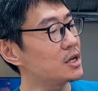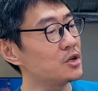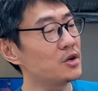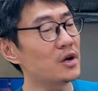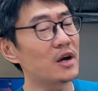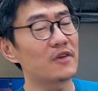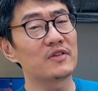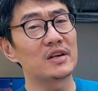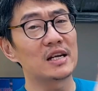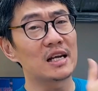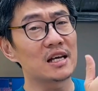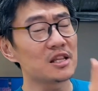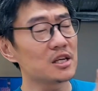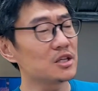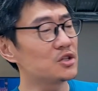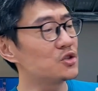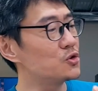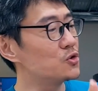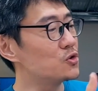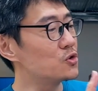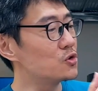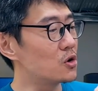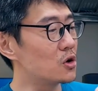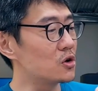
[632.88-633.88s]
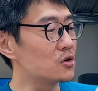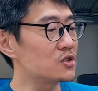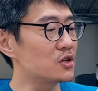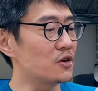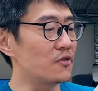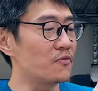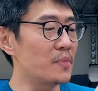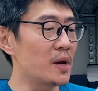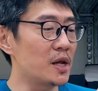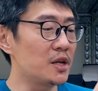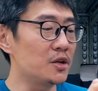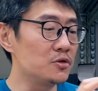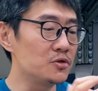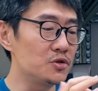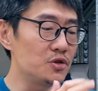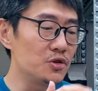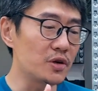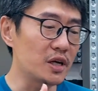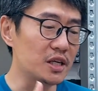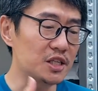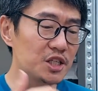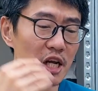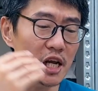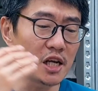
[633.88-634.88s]
you have another 2 rows of menus. You
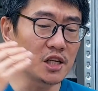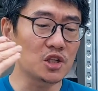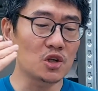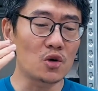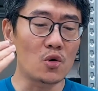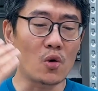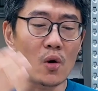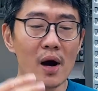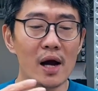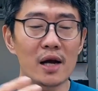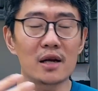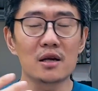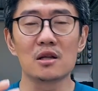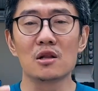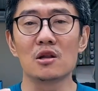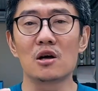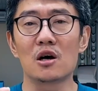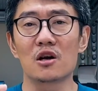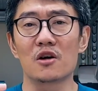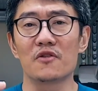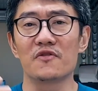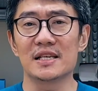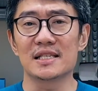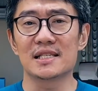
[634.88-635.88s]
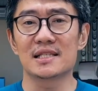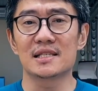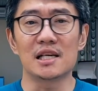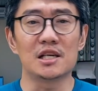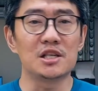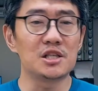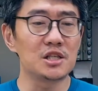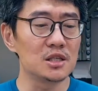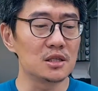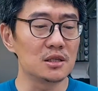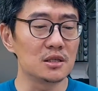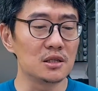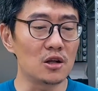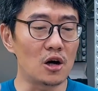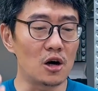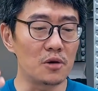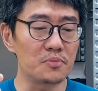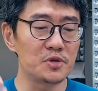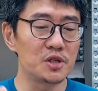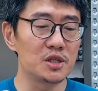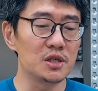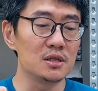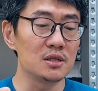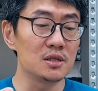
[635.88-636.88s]
can change quite a lot of essential
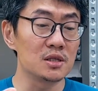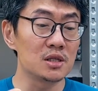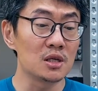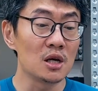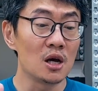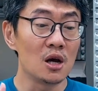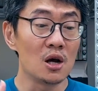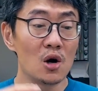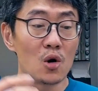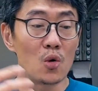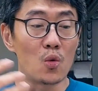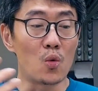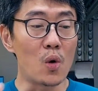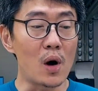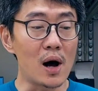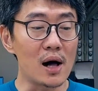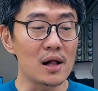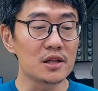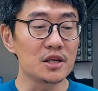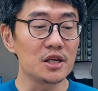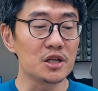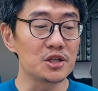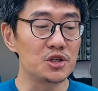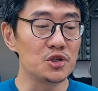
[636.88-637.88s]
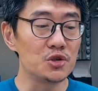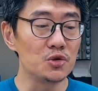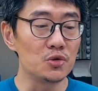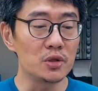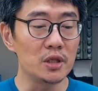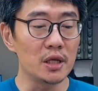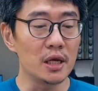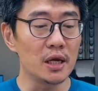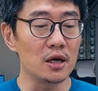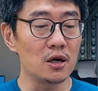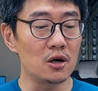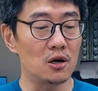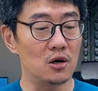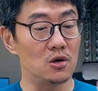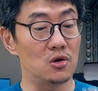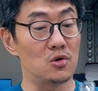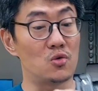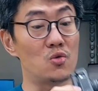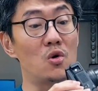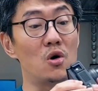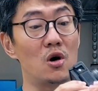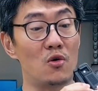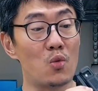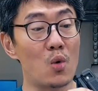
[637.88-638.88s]
options while you're shooting or
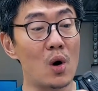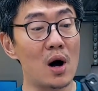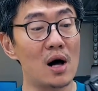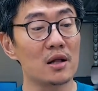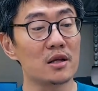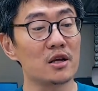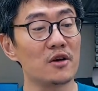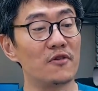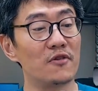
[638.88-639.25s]
while you're